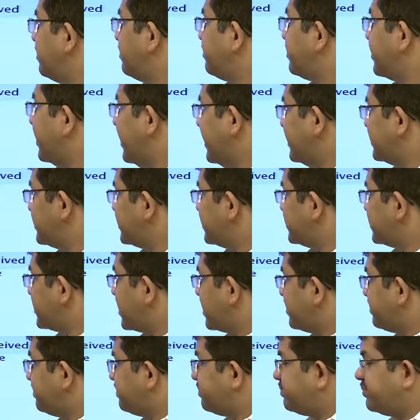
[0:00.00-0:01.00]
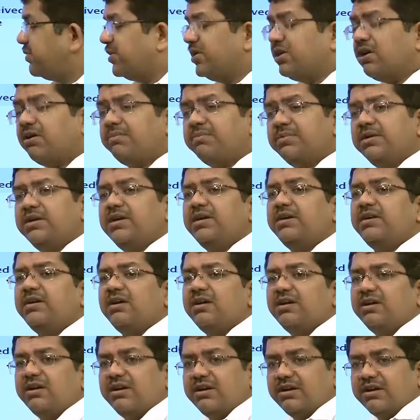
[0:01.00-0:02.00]
prices are
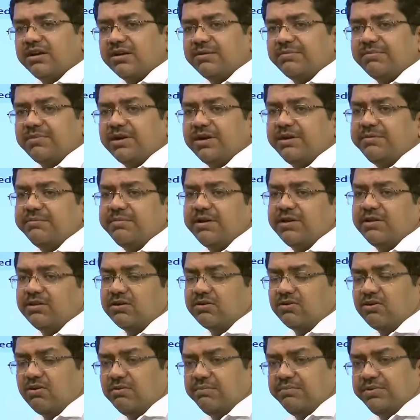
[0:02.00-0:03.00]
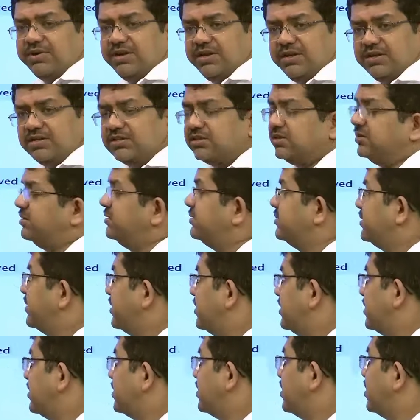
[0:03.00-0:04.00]
predominantly determined by the competition,
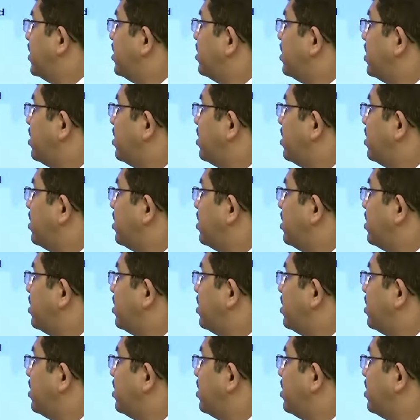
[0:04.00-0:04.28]
you